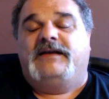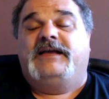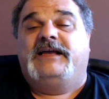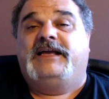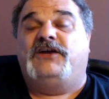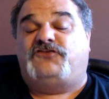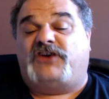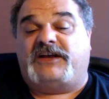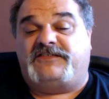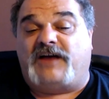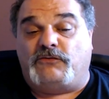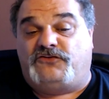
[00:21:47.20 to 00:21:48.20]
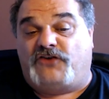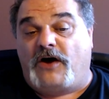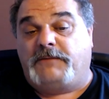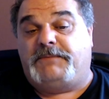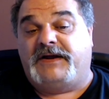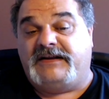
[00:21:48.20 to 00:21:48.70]
he checks out
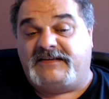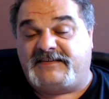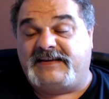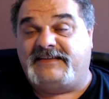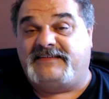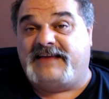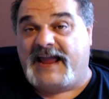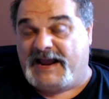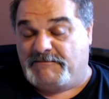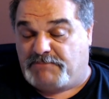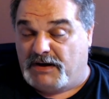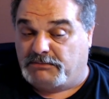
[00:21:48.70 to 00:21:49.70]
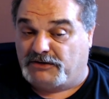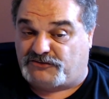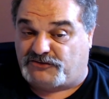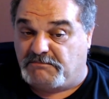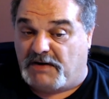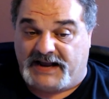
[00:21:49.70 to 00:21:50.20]
John Paniski's game
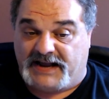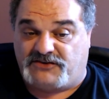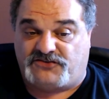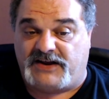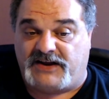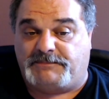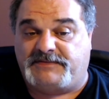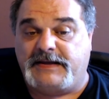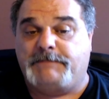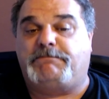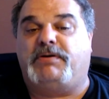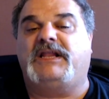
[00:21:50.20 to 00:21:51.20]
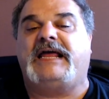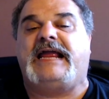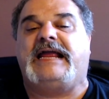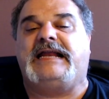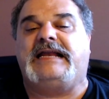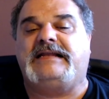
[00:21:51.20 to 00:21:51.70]
published by GMT
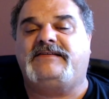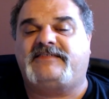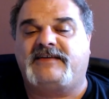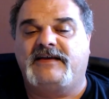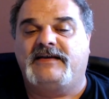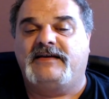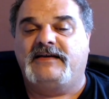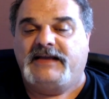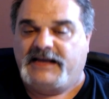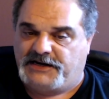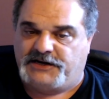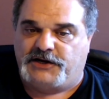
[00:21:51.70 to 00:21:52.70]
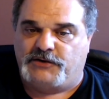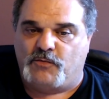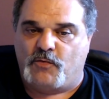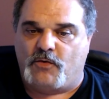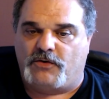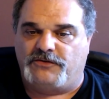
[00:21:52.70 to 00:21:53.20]
Plains, Indian
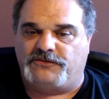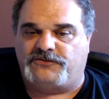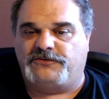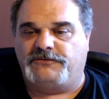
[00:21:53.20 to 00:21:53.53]
Wars.